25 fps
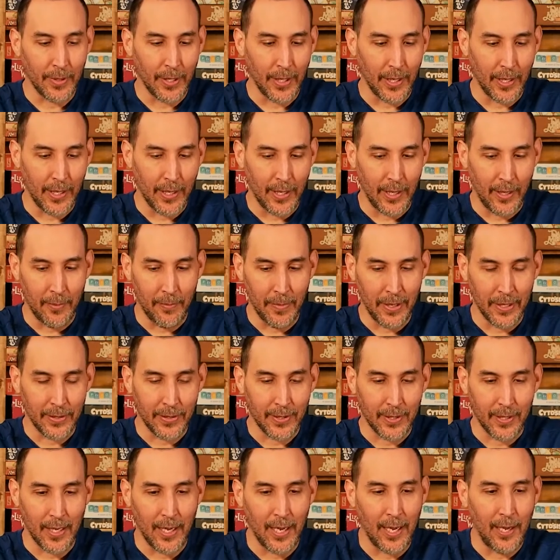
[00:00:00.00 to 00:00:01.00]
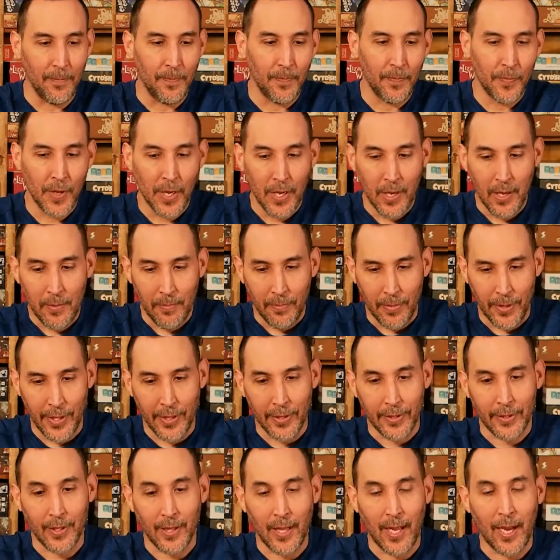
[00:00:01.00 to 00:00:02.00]
of the elements. Uh, but
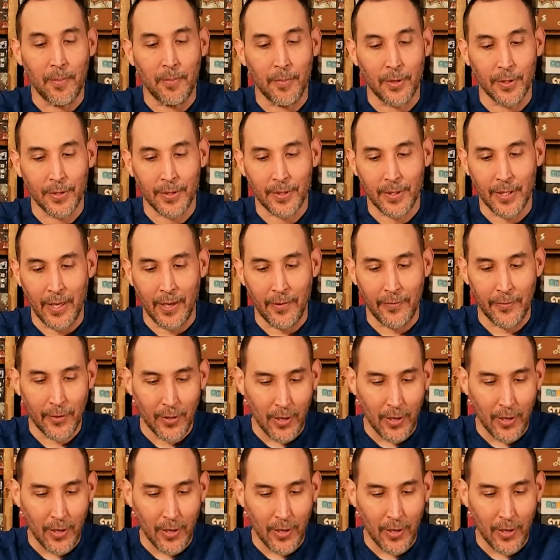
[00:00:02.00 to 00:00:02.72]
there's a lot more stuff,